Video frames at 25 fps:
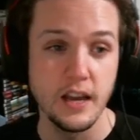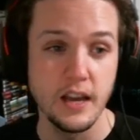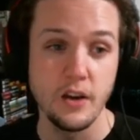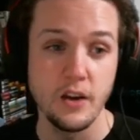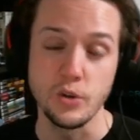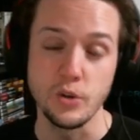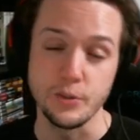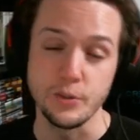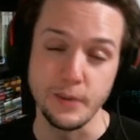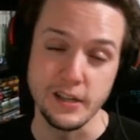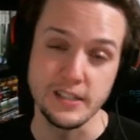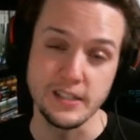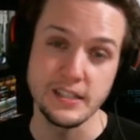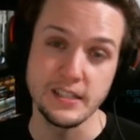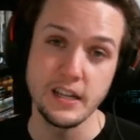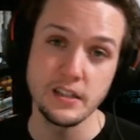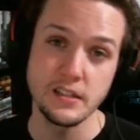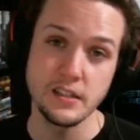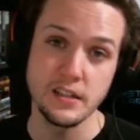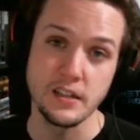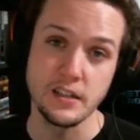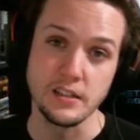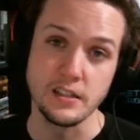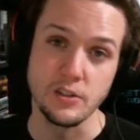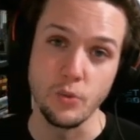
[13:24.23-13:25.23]
which makes sense
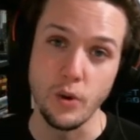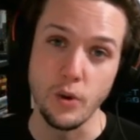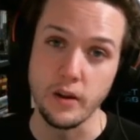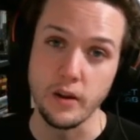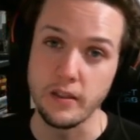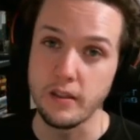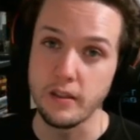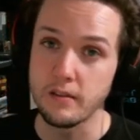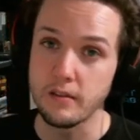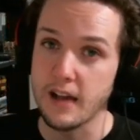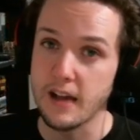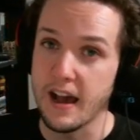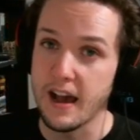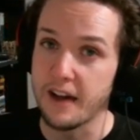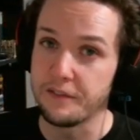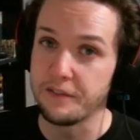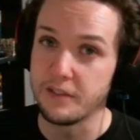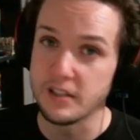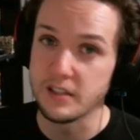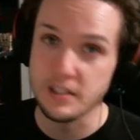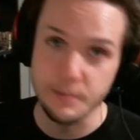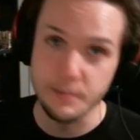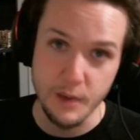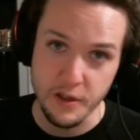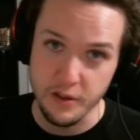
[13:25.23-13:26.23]
because you want to have the
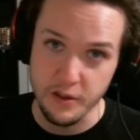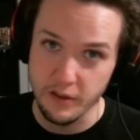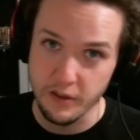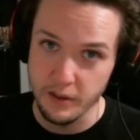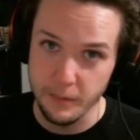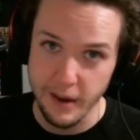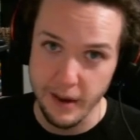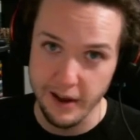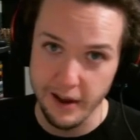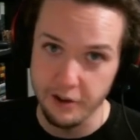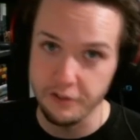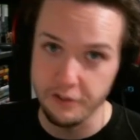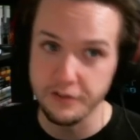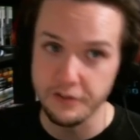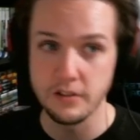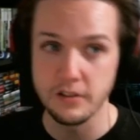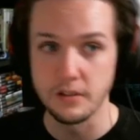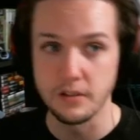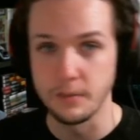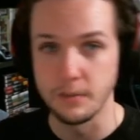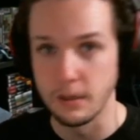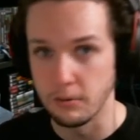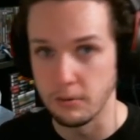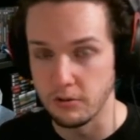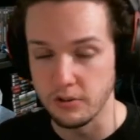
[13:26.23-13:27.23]
smith on the battlefield to
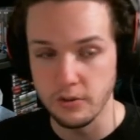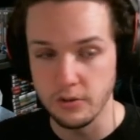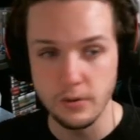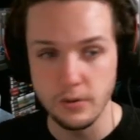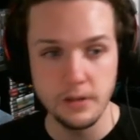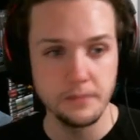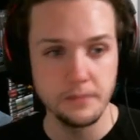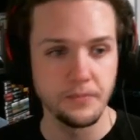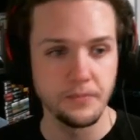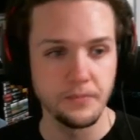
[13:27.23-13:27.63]
be able to do it.